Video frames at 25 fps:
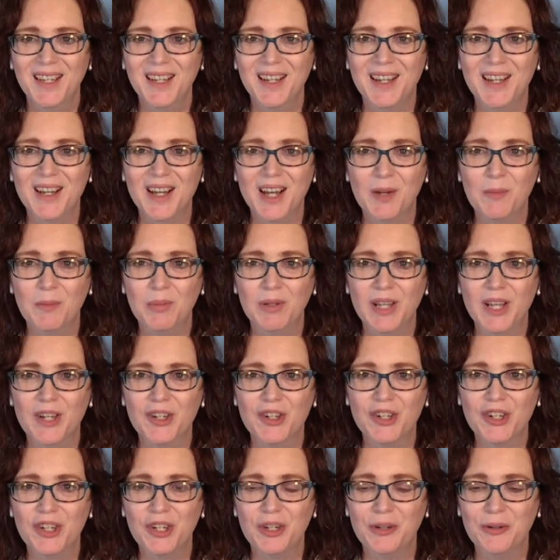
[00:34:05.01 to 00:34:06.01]
God
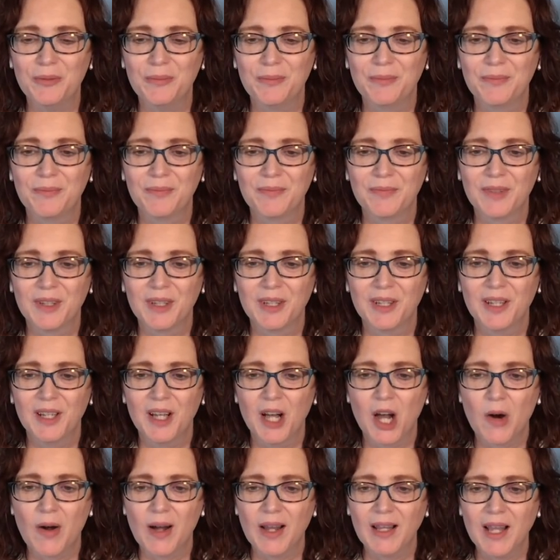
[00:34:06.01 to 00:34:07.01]
bless you.
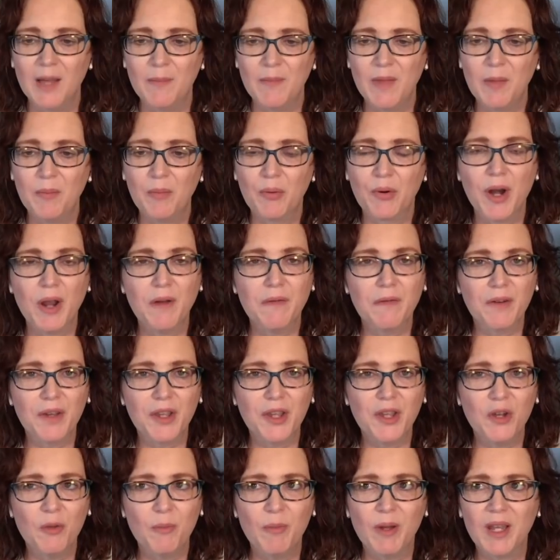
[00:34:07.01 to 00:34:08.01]
All right, let me pray for
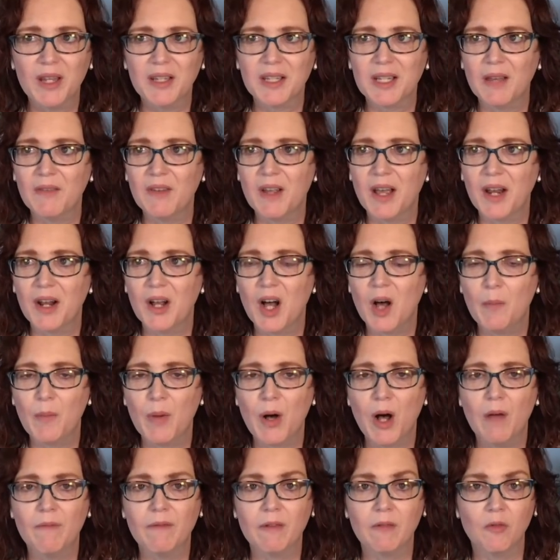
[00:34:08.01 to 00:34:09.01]
you because I've got to hop off.